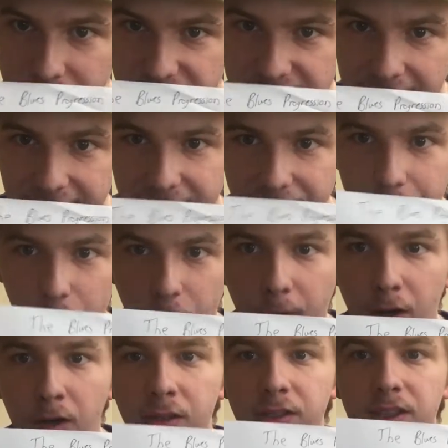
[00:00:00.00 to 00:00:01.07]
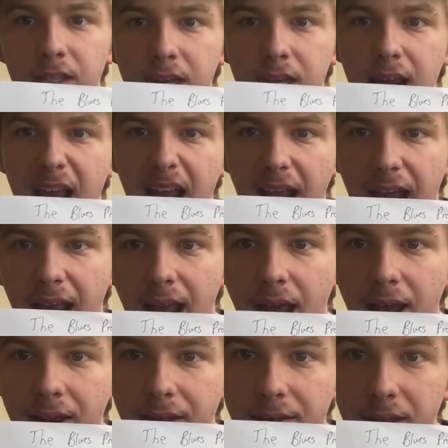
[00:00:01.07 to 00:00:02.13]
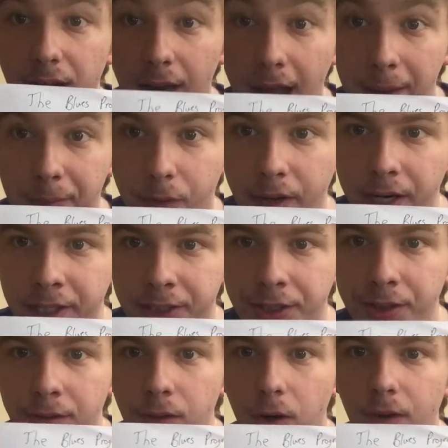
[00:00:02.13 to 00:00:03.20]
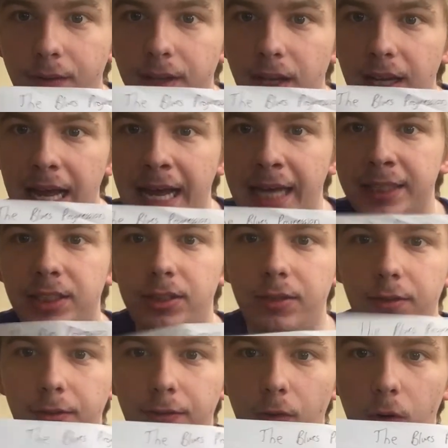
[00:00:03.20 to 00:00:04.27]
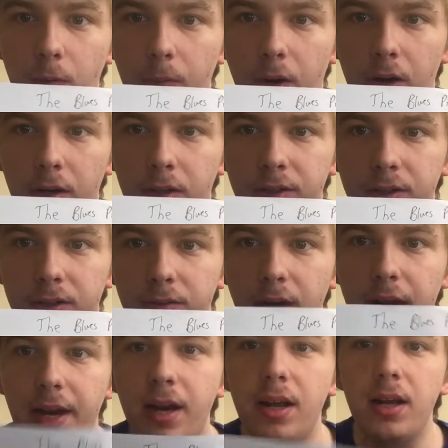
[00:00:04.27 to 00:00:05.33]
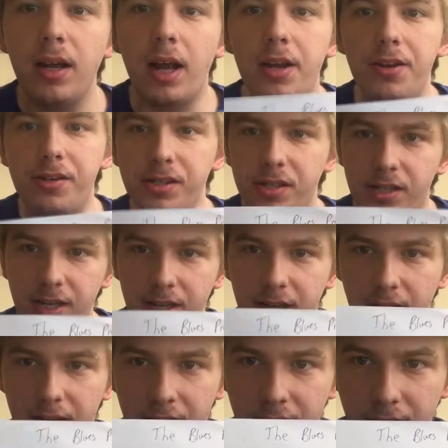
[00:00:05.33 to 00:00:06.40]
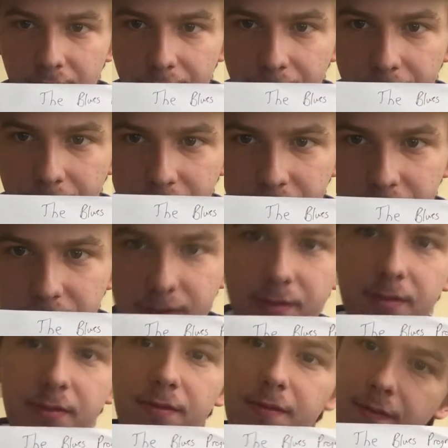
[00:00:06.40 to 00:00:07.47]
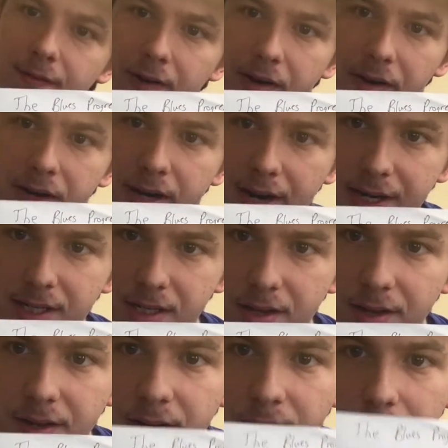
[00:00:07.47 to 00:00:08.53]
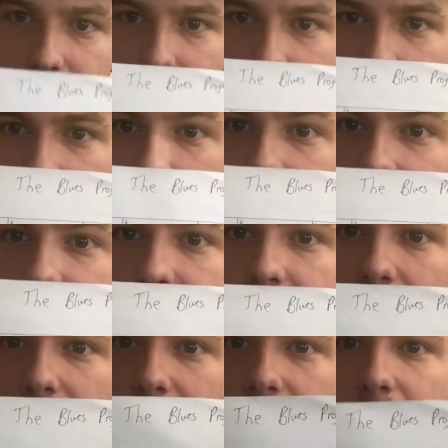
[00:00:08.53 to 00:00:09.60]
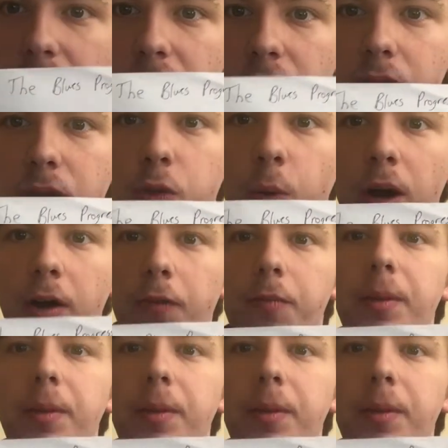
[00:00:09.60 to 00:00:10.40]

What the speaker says: the second 4 bars, and the elaboration over the last 4 bars, right? And you can see that it fits very nicely because the 12